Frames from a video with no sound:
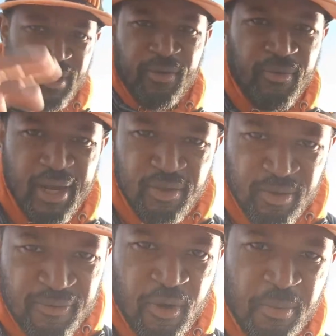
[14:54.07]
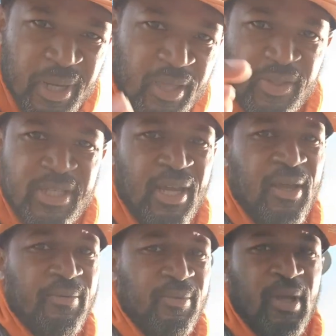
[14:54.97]
karate uniform another time.
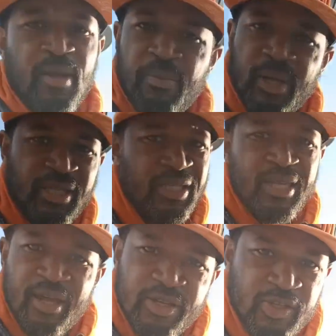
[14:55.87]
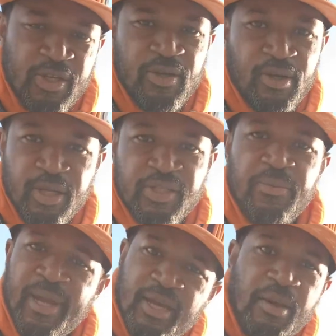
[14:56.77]
But this how it is in the hood.
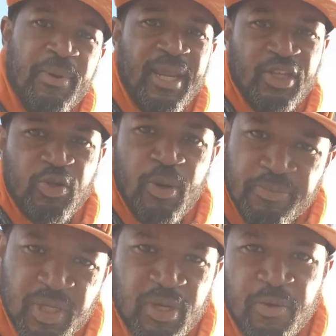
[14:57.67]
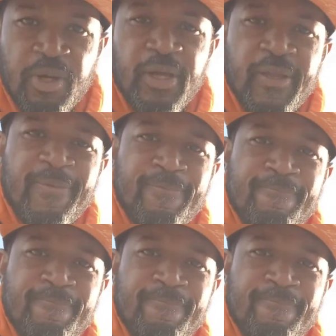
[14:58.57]
Somebody coming at you up to no good,